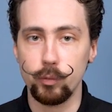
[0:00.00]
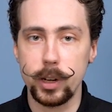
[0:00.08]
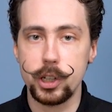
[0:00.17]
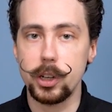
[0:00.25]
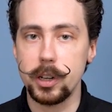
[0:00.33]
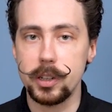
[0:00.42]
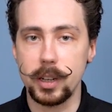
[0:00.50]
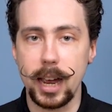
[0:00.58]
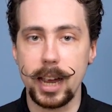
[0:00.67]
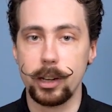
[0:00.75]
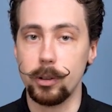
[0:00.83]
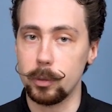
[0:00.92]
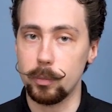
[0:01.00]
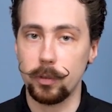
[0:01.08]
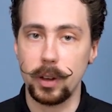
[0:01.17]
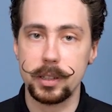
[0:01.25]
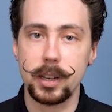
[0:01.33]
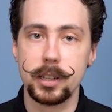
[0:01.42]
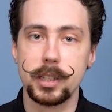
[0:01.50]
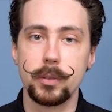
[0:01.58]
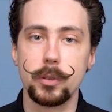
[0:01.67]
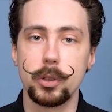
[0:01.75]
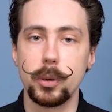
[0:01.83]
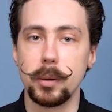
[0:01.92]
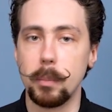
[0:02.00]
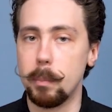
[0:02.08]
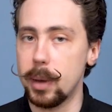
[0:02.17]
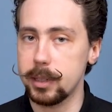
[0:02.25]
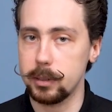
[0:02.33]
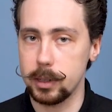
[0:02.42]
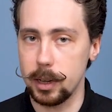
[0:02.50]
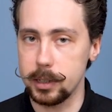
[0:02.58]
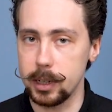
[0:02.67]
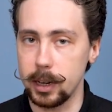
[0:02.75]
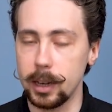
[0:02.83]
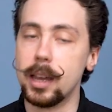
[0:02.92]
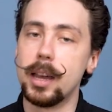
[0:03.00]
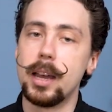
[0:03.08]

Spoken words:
rigid and accurate, fantastic for doing metal cutting,